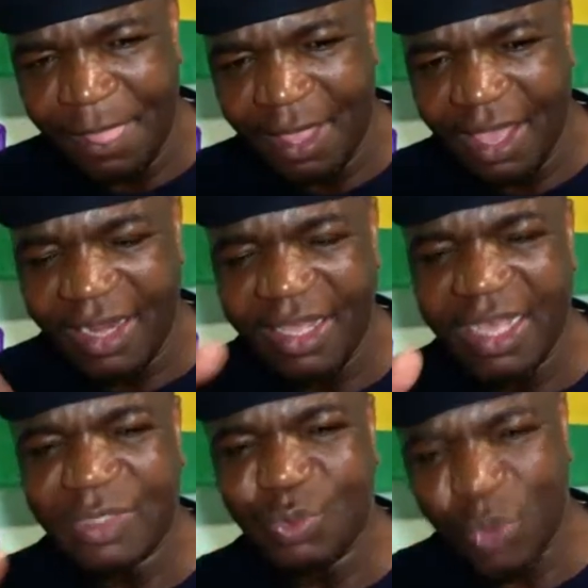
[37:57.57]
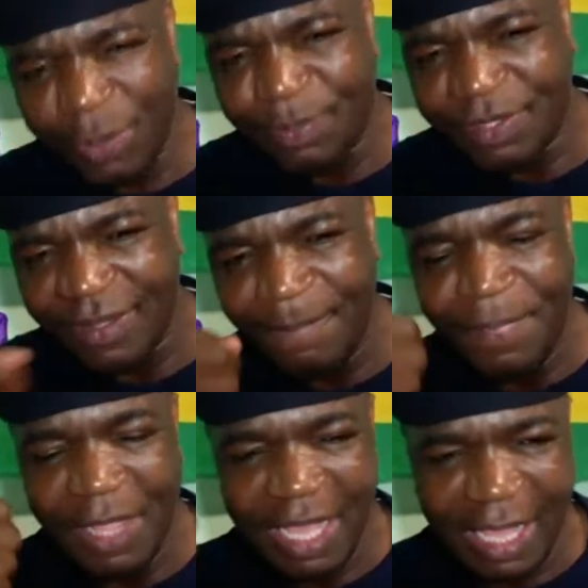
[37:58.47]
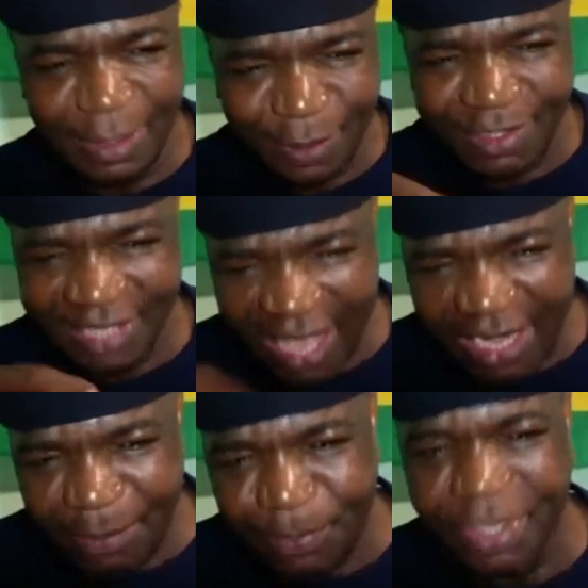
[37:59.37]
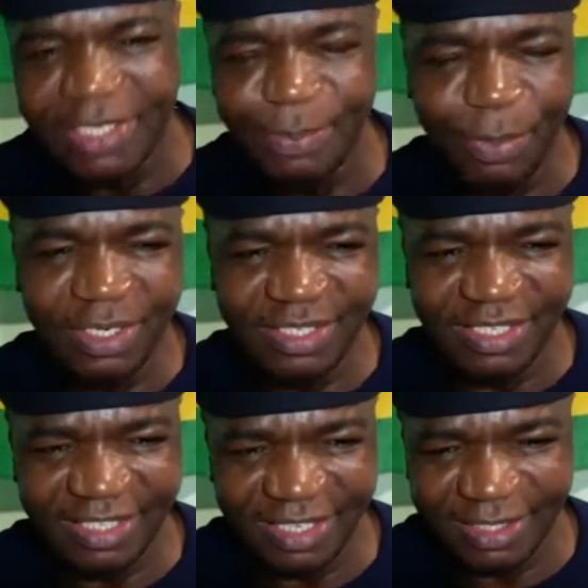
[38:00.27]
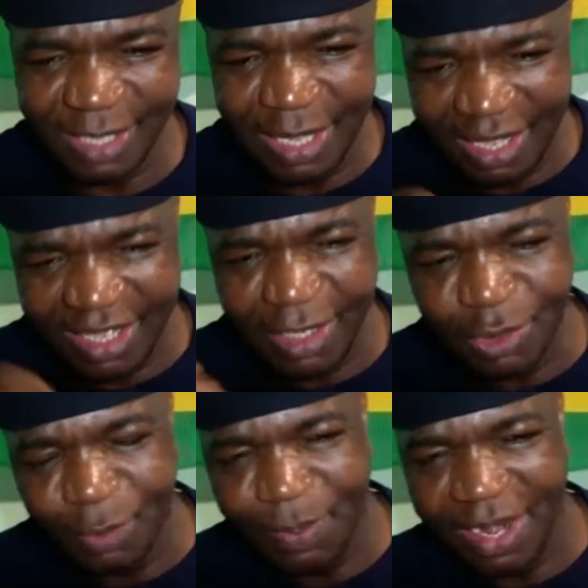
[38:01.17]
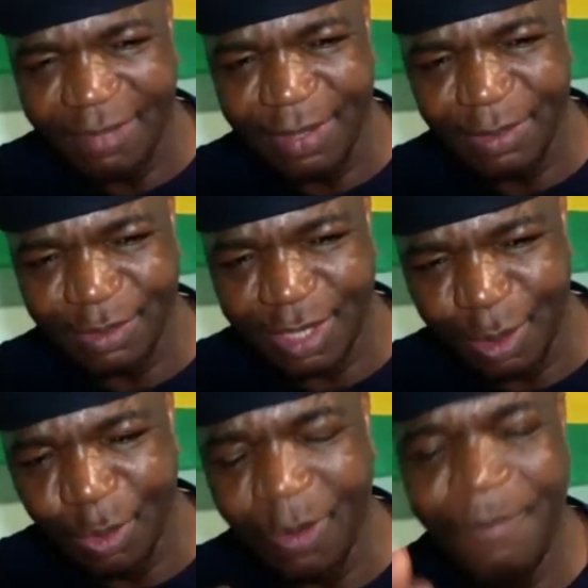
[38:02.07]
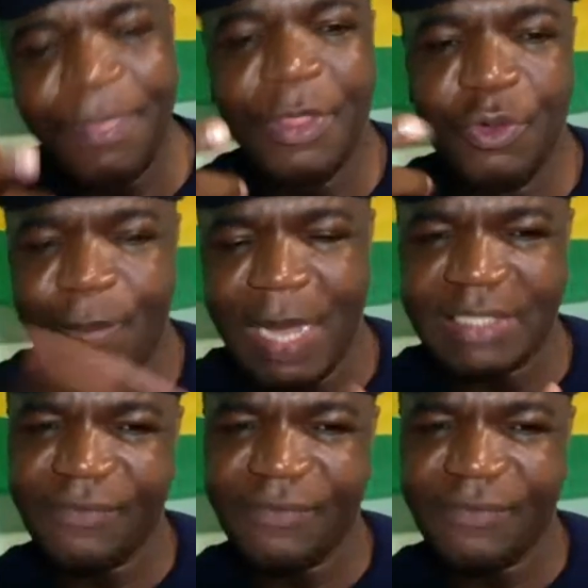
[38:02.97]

and he has whipped those hand-picked politicians into parliament to say, look, you must